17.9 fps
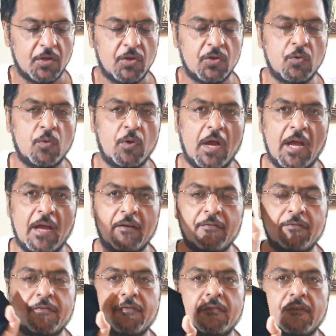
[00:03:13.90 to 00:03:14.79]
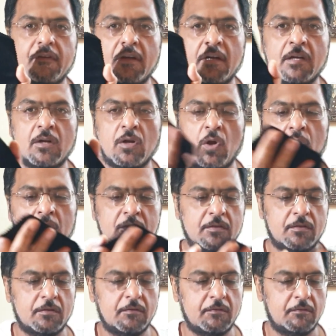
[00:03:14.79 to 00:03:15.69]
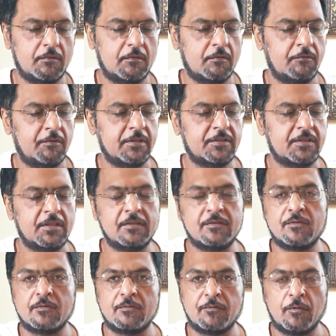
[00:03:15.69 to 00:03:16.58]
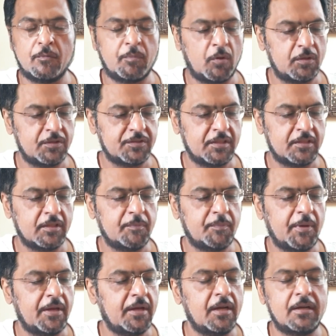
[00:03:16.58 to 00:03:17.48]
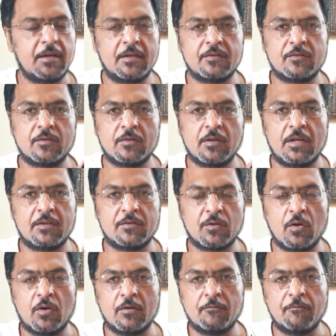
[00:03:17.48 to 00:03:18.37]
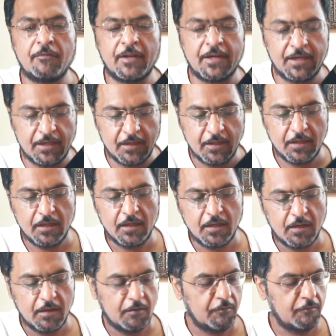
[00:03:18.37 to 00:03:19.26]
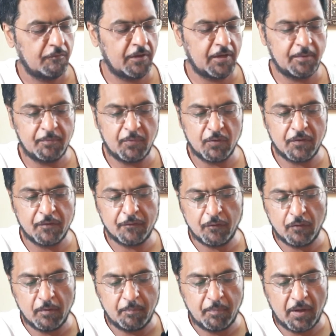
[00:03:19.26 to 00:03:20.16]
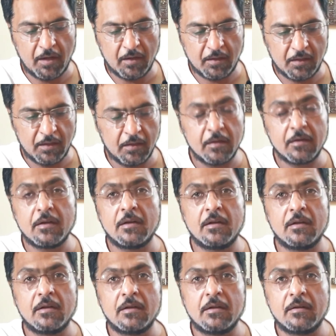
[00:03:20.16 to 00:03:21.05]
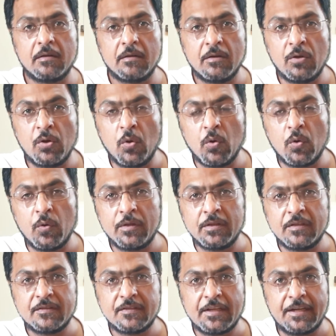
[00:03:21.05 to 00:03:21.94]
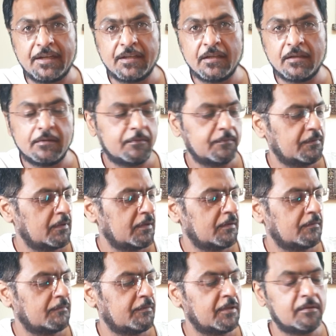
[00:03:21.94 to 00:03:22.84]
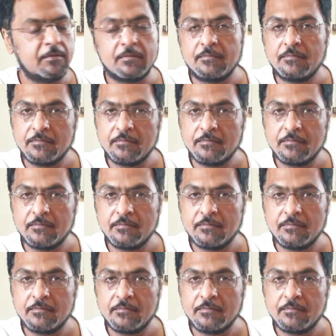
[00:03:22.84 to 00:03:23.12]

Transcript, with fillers: you have a cloth which is for polishing the pen and it's it's got very very beautiful Parker logo in the center uh, with